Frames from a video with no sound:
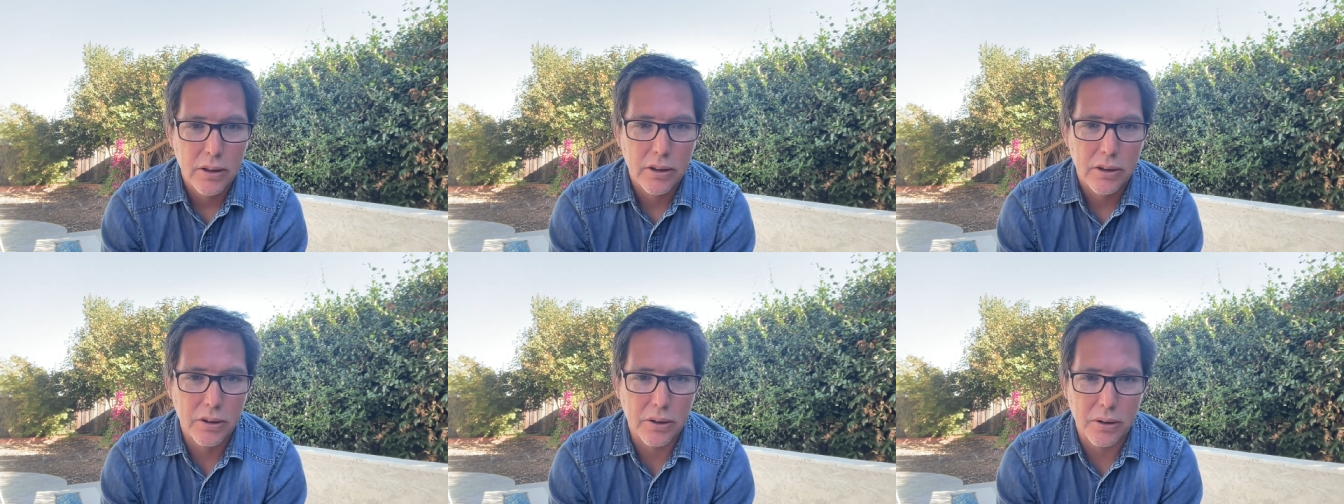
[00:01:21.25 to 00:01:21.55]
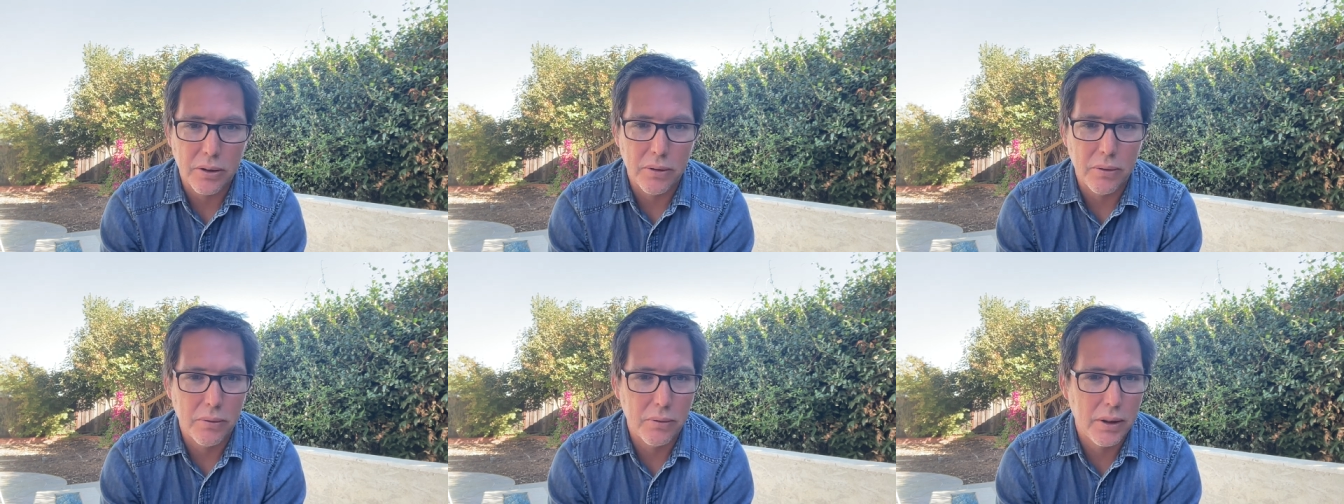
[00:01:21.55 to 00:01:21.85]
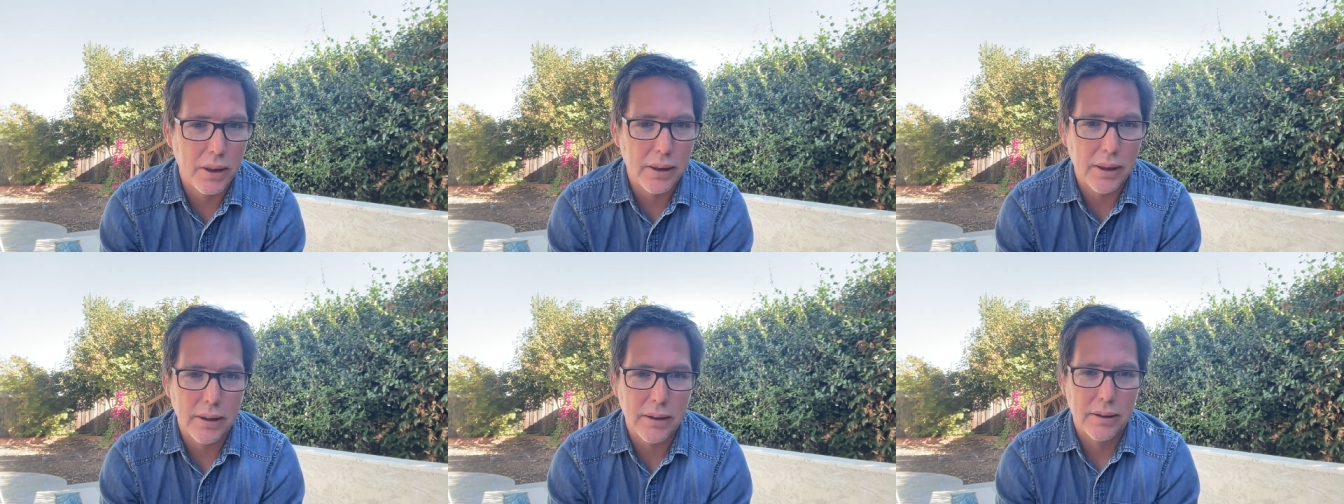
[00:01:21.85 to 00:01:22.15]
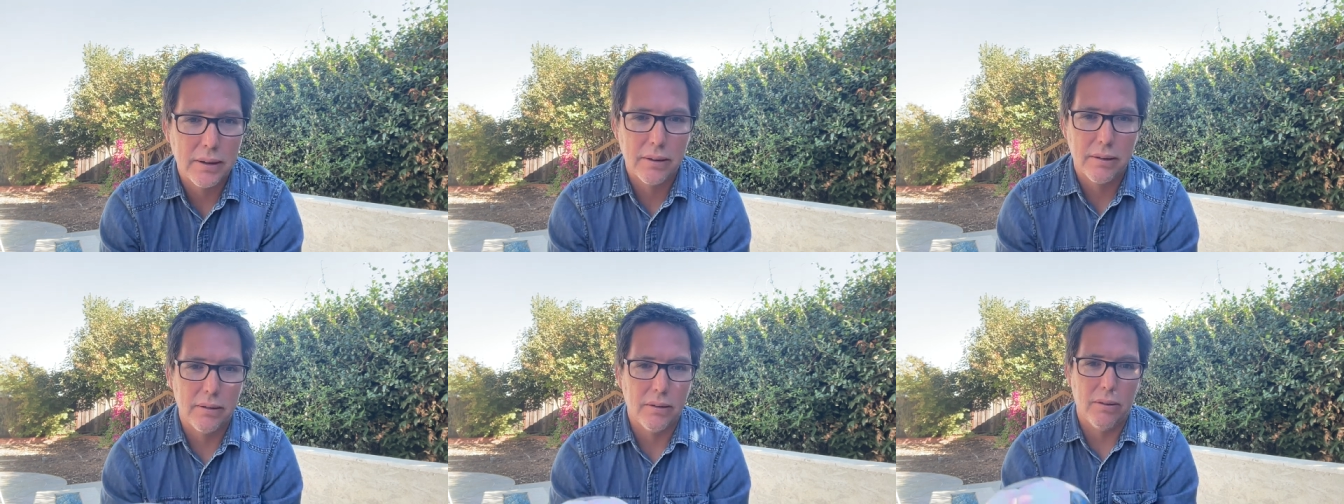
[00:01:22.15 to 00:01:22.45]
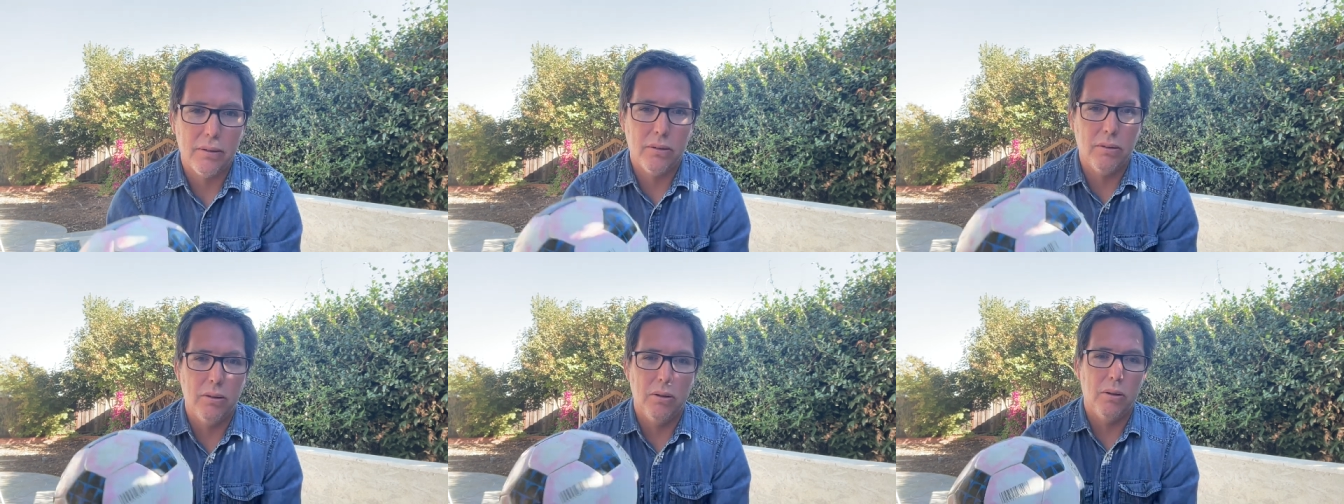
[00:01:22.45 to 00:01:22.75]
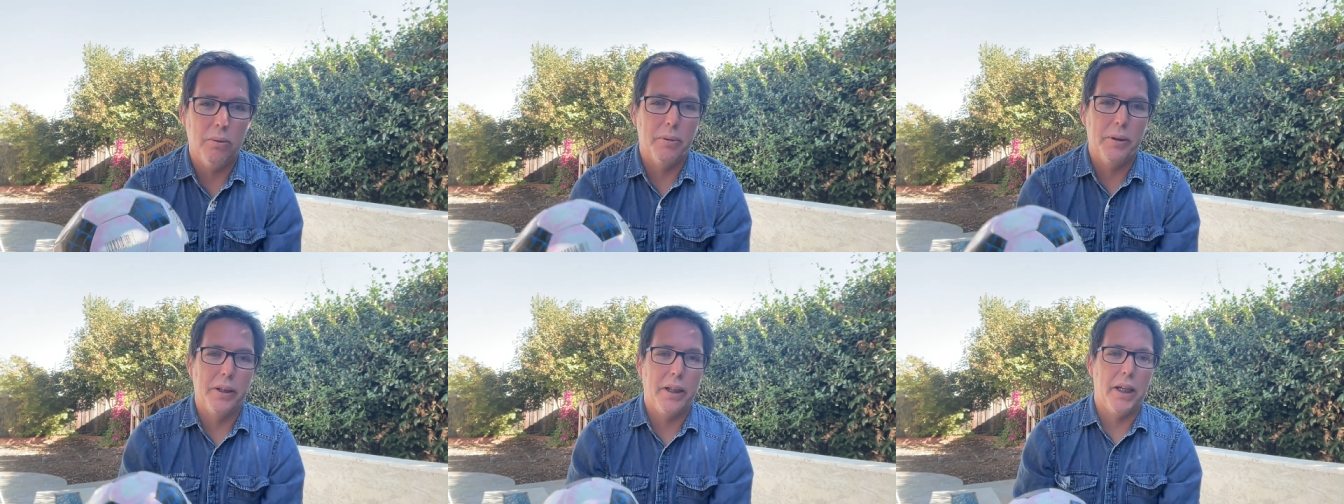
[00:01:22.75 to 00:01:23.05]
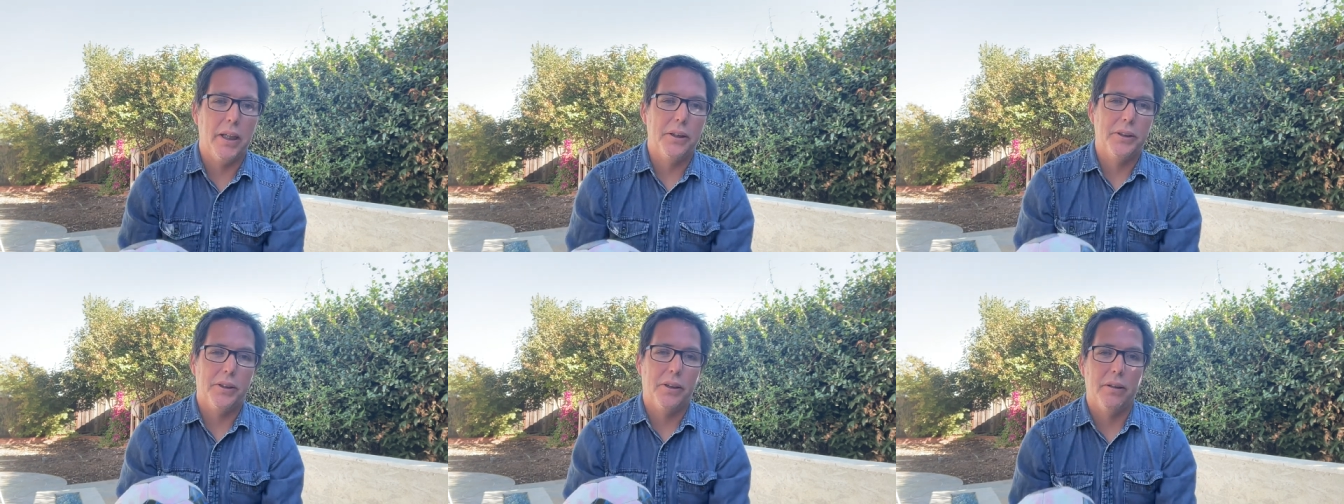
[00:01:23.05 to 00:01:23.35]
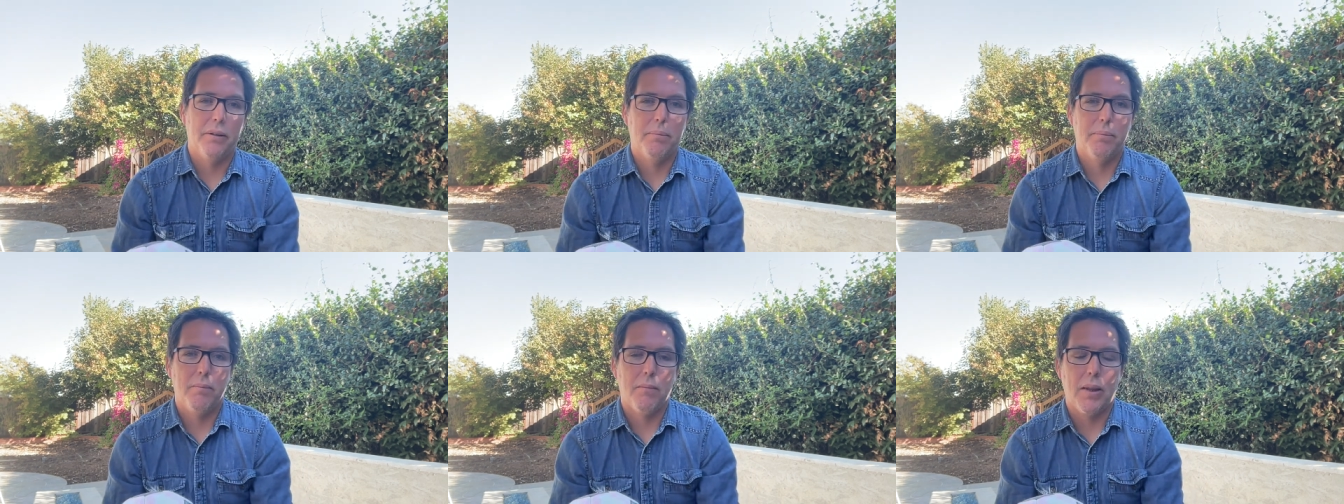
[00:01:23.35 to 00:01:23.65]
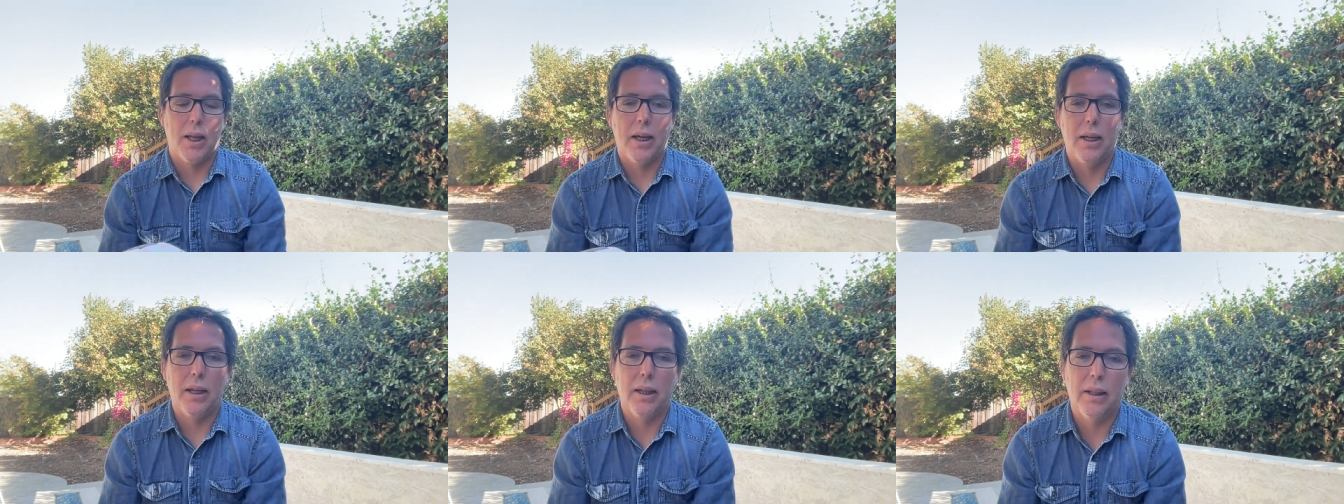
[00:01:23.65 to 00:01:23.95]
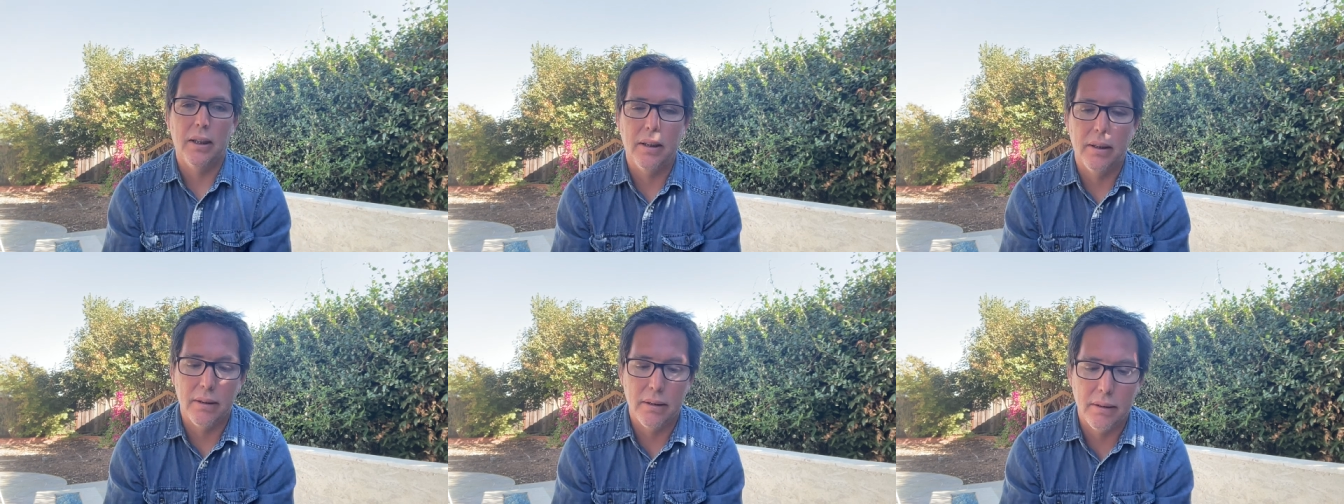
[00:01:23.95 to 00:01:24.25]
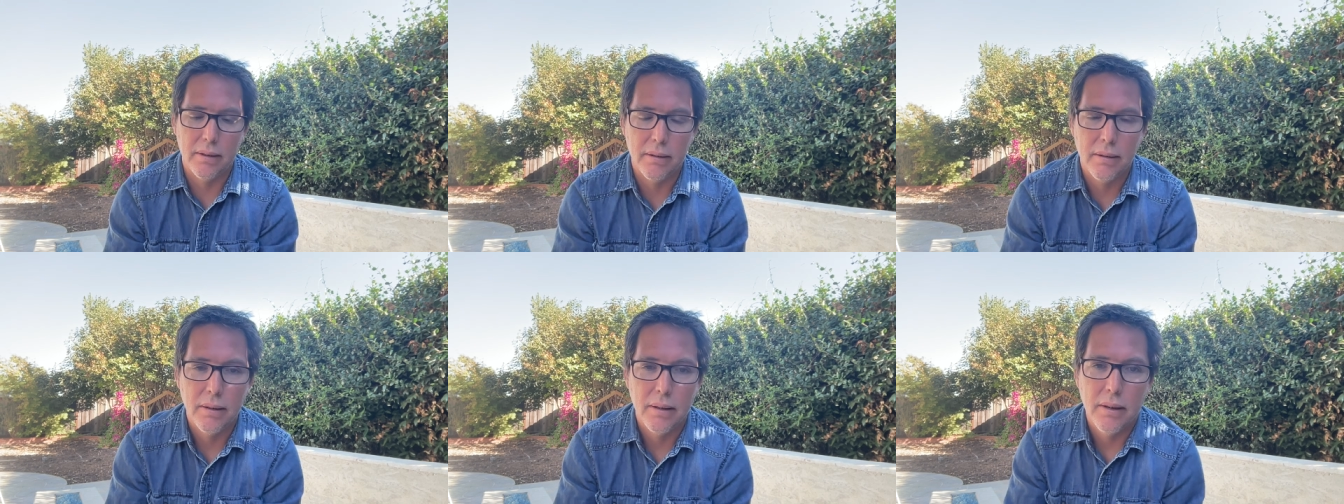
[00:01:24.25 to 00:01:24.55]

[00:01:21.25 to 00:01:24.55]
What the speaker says: So this is all over nature, and